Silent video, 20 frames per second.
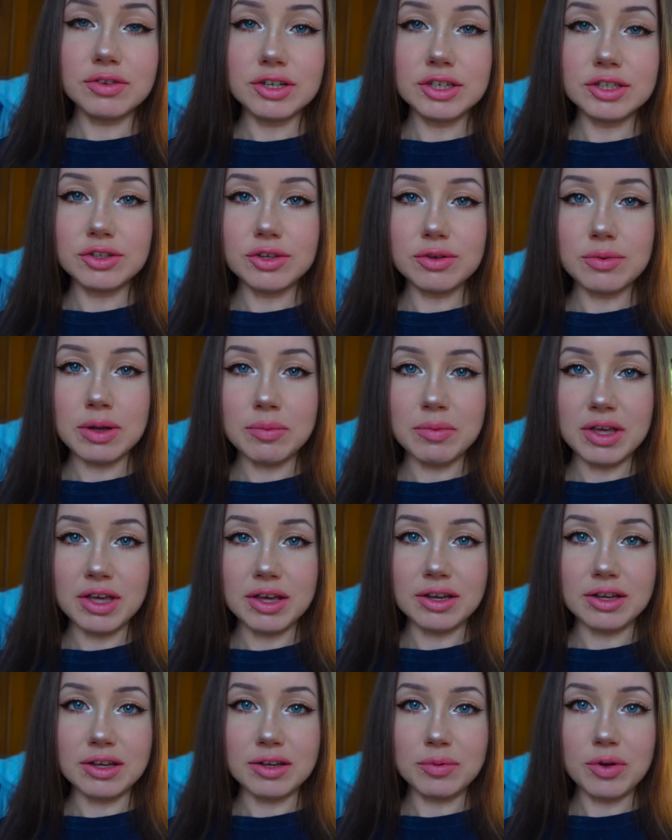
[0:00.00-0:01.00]
finished doing my
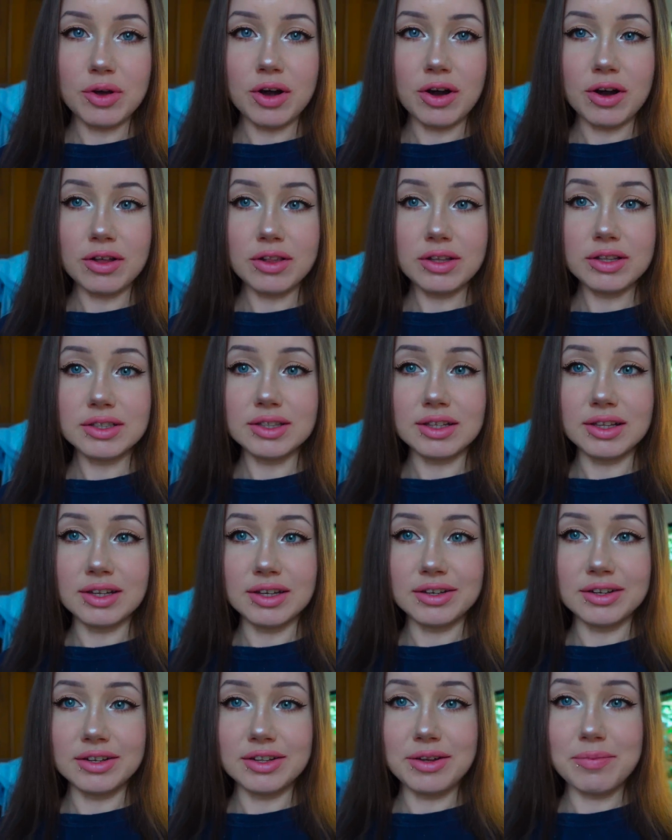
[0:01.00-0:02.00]
makeup. Carl is
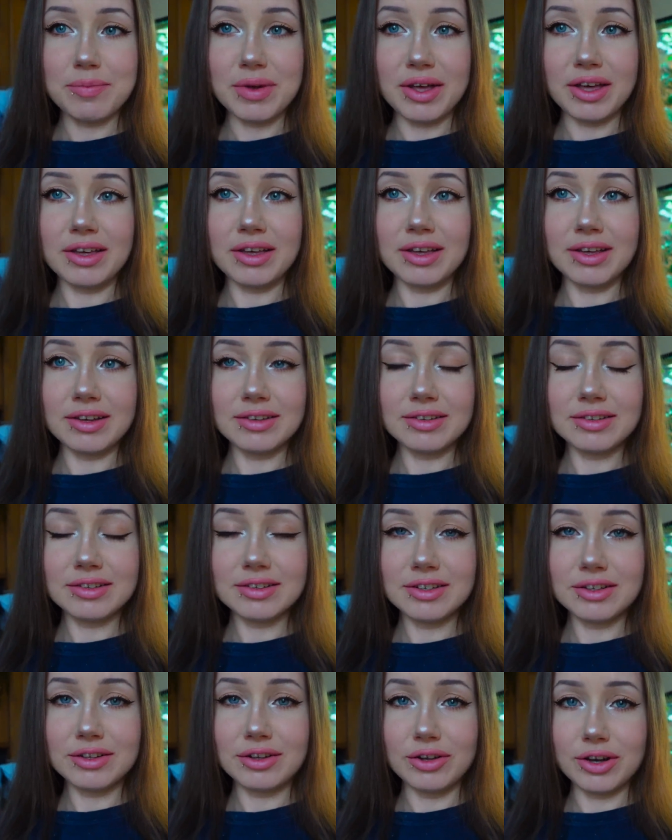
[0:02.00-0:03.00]
literally begging
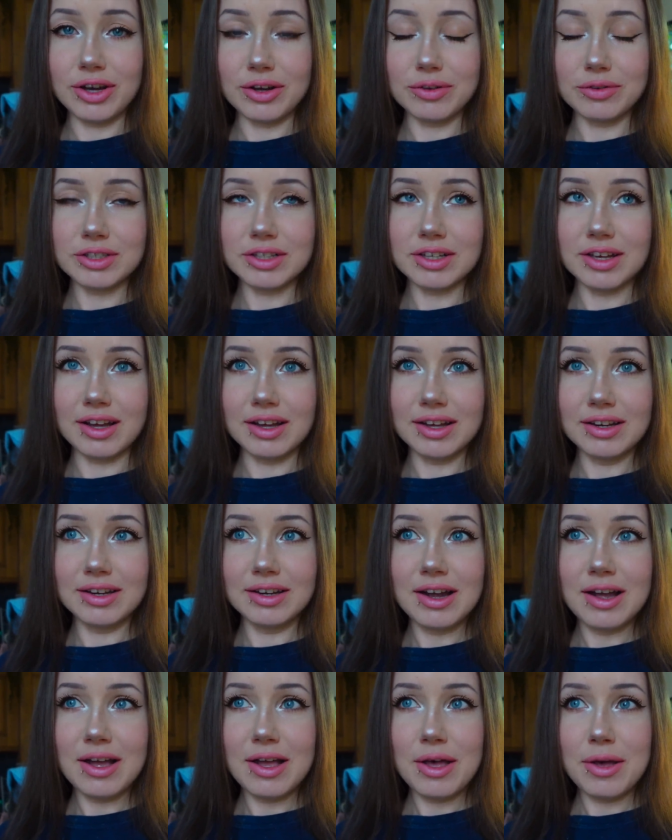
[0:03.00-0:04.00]
to look outside.
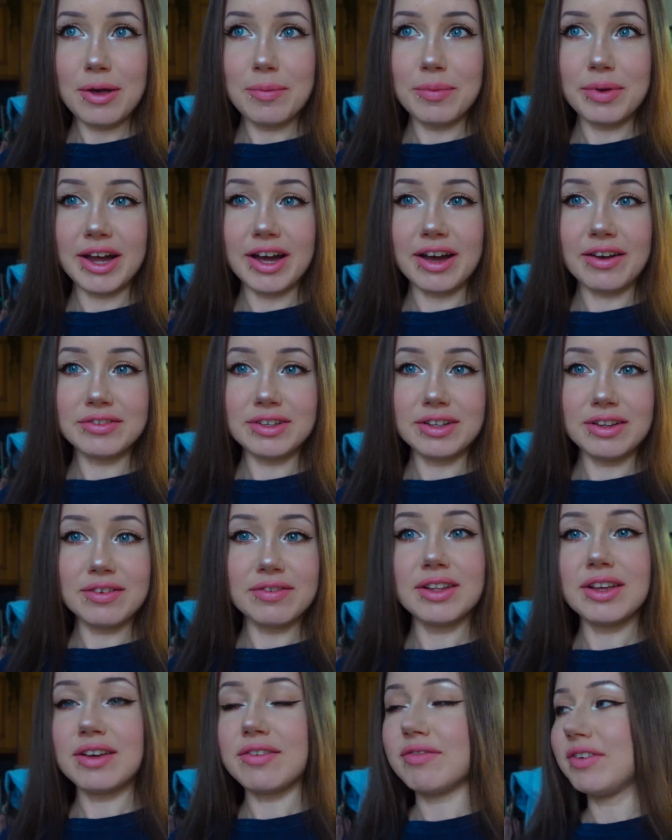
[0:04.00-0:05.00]
But I have to leave
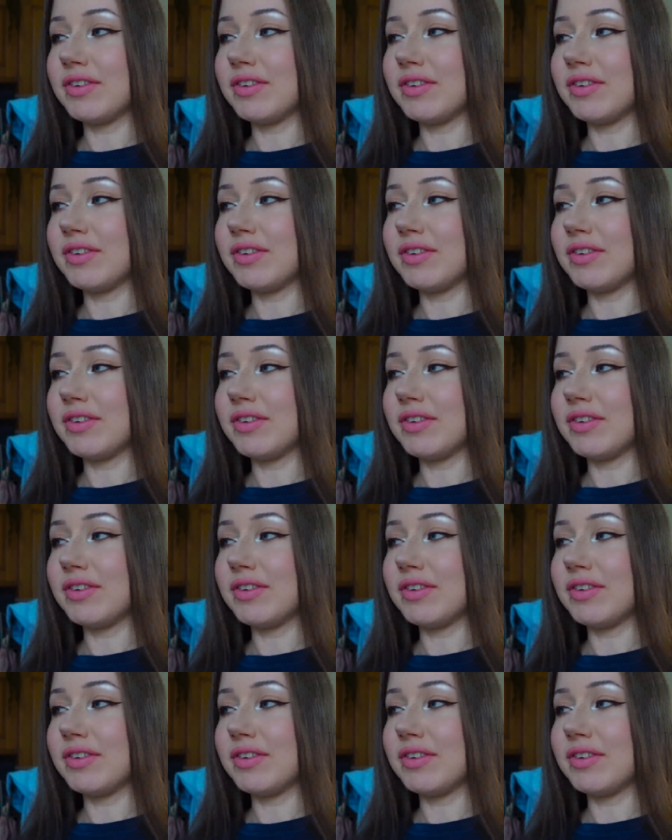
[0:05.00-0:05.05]
in like